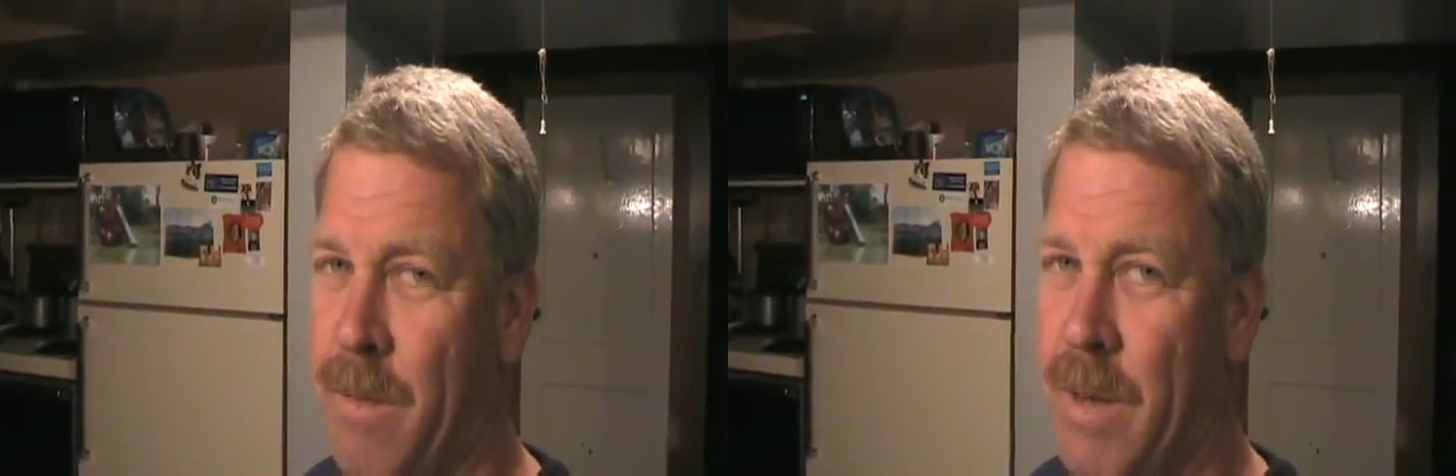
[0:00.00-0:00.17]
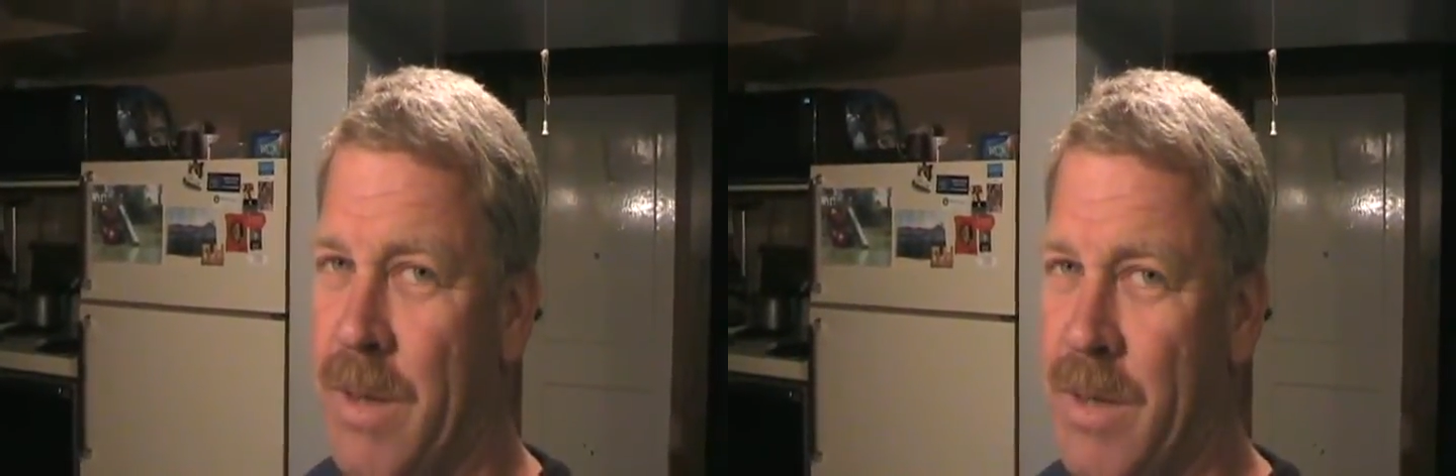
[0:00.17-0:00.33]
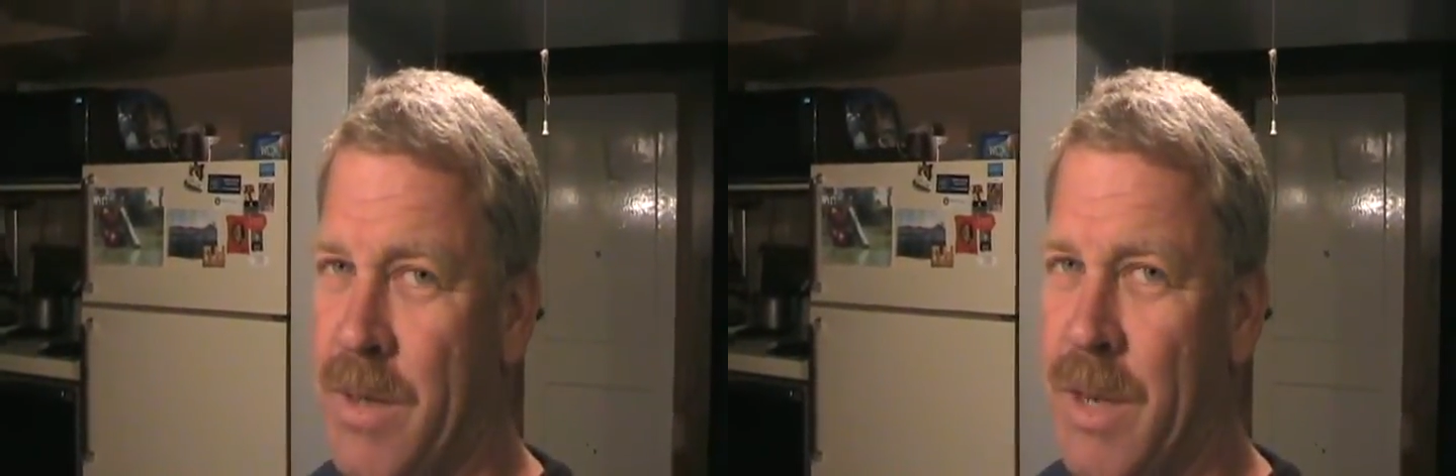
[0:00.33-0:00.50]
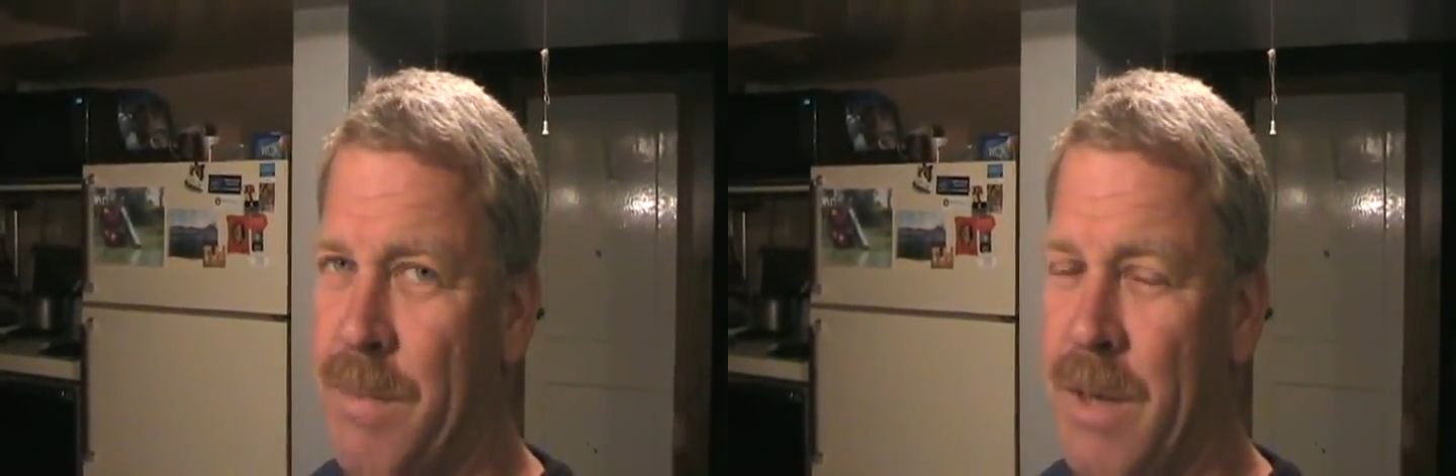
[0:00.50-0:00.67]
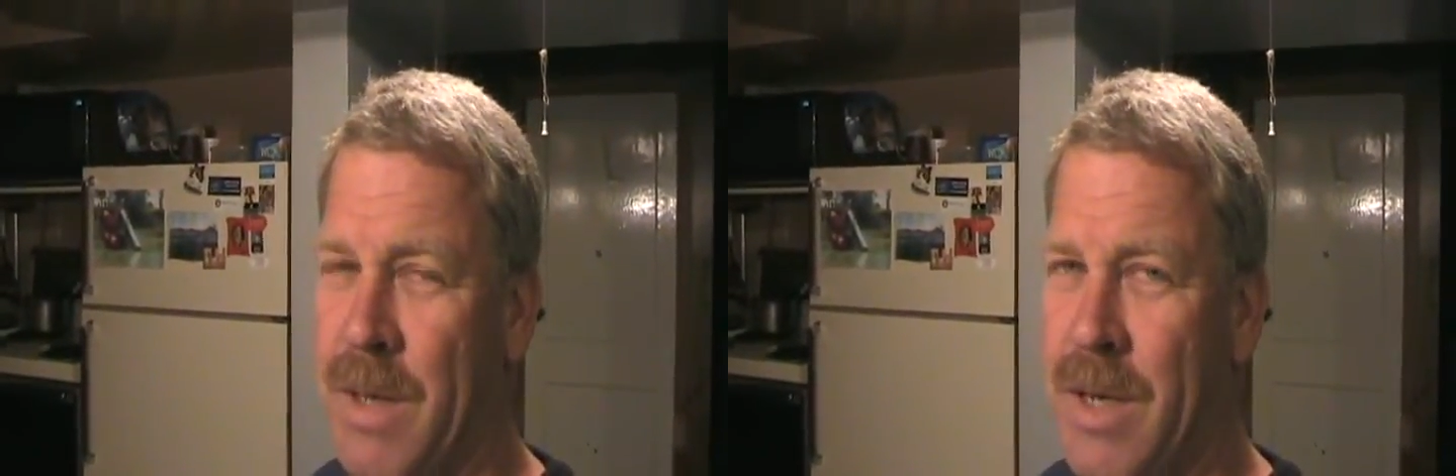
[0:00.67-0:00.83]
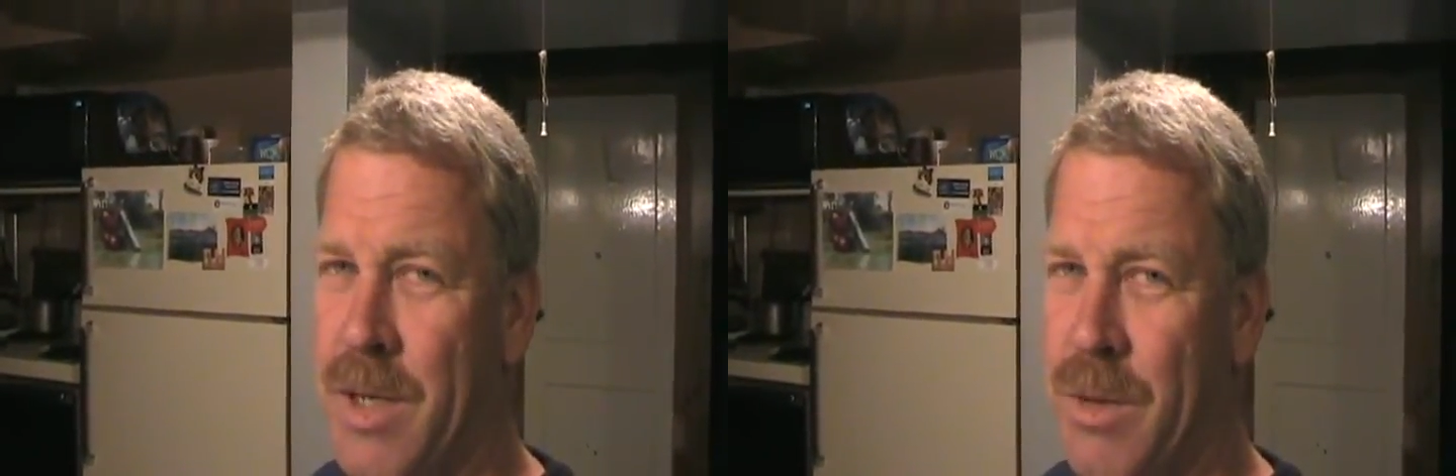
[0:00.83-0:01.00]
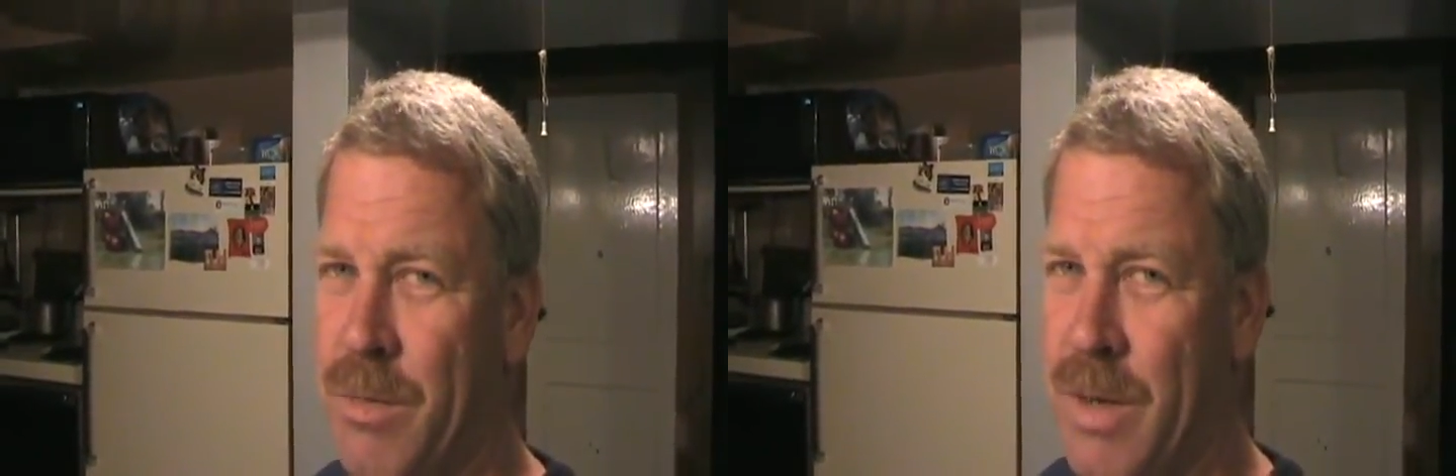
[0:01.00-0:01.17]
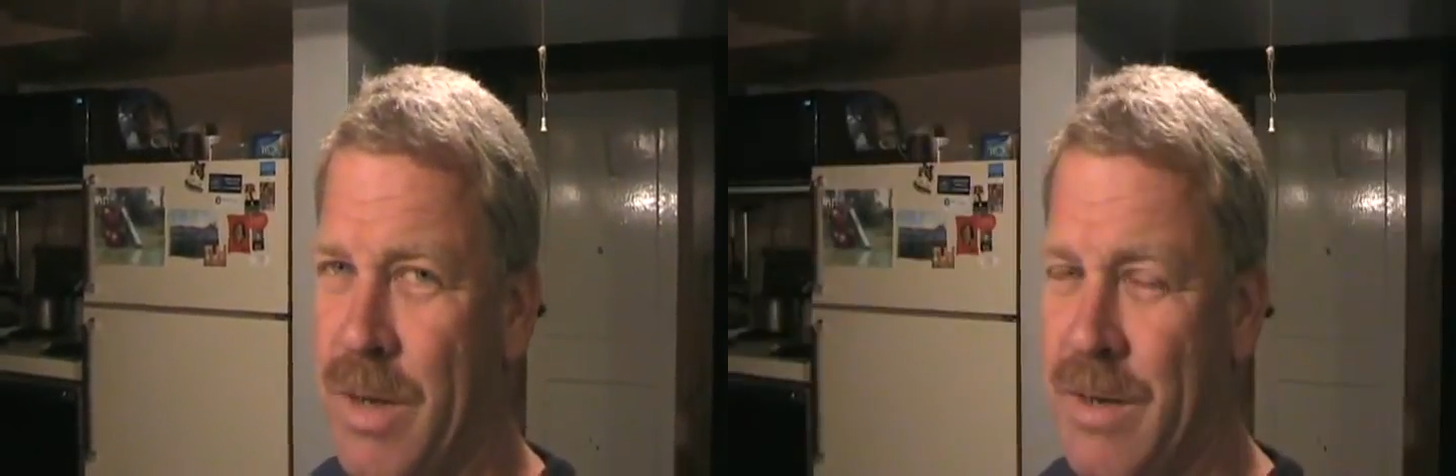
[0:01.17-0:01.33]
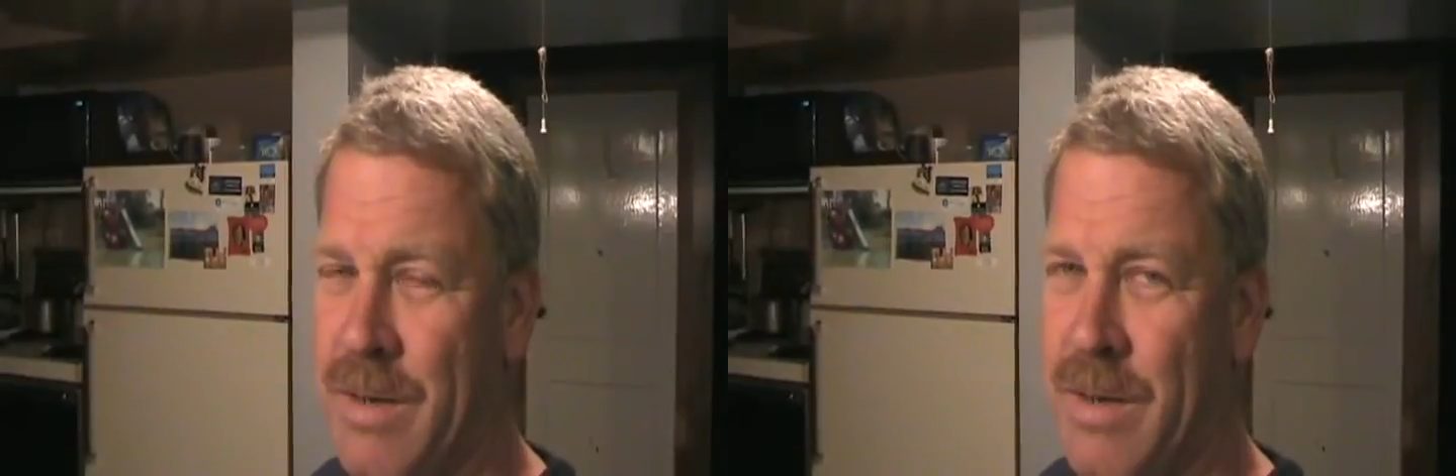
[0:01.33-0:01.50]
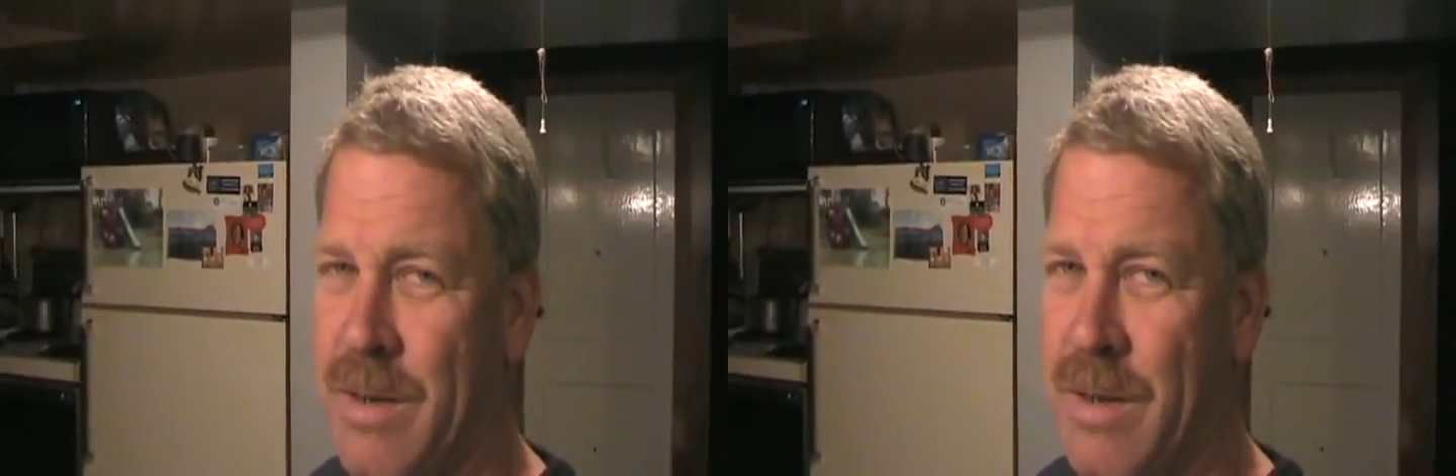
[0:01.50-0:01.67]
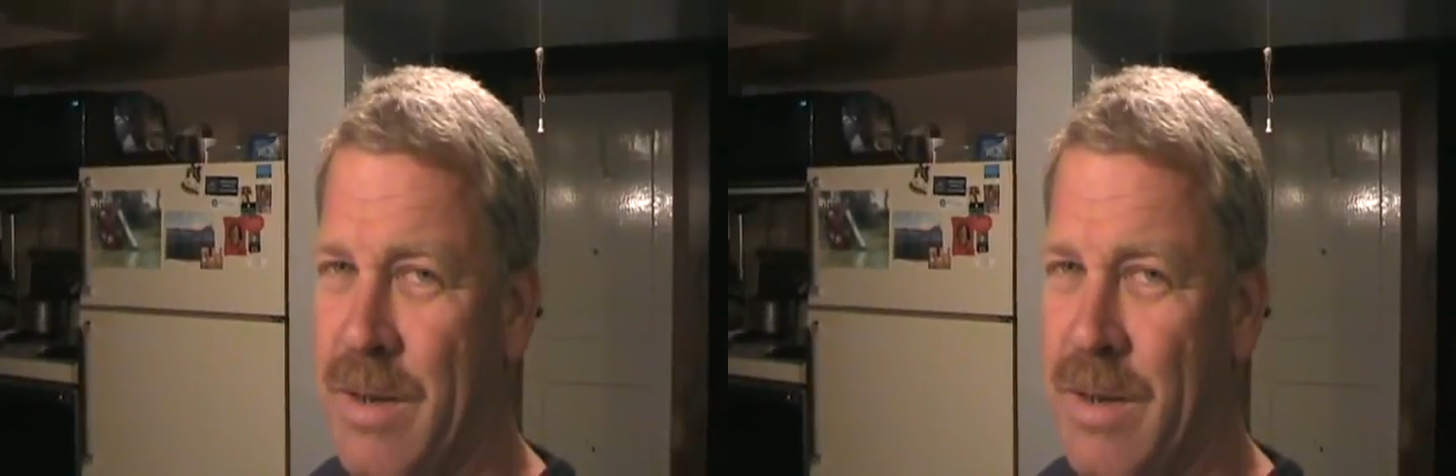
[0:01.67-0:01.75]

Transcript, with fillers: but the stipulation was